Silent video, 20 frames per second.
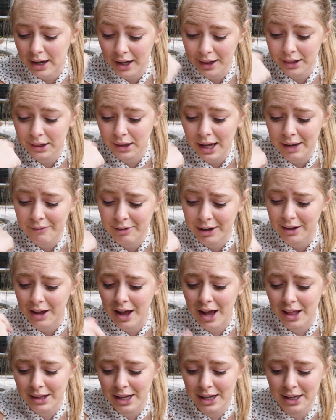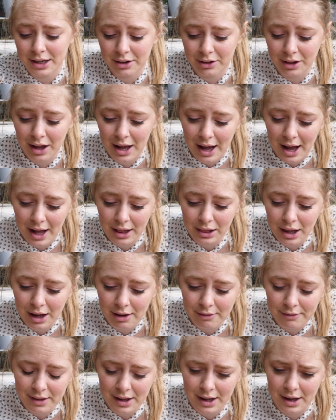I like it a lot. I
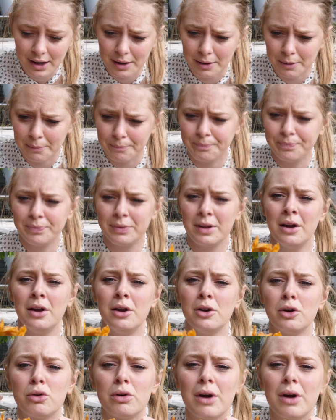love the